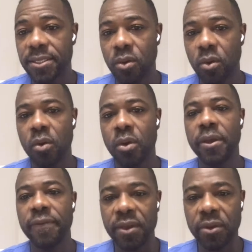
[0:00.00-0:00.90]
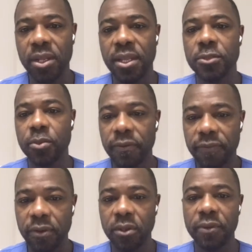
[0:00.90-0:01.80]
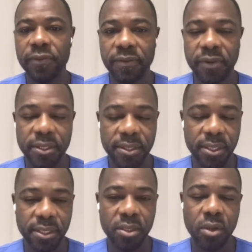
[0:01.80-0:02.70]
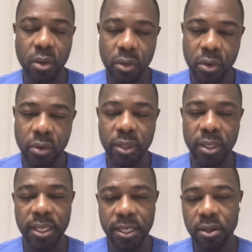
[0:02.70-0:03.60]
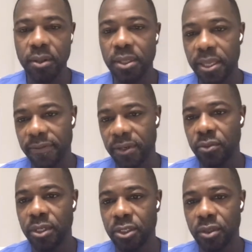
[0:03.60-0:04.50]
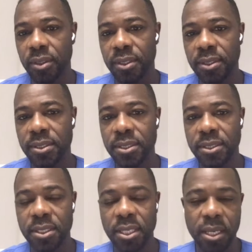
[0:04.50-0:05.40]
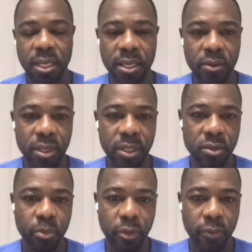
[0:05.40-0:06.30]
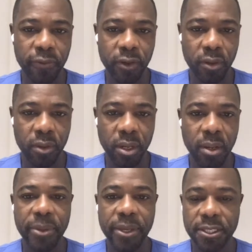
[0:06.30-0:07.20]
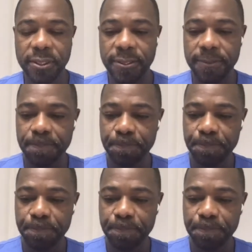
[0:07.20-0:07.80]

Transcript: So a very large portfolio of devices under clinical evaluation, and this is really superb for our patients.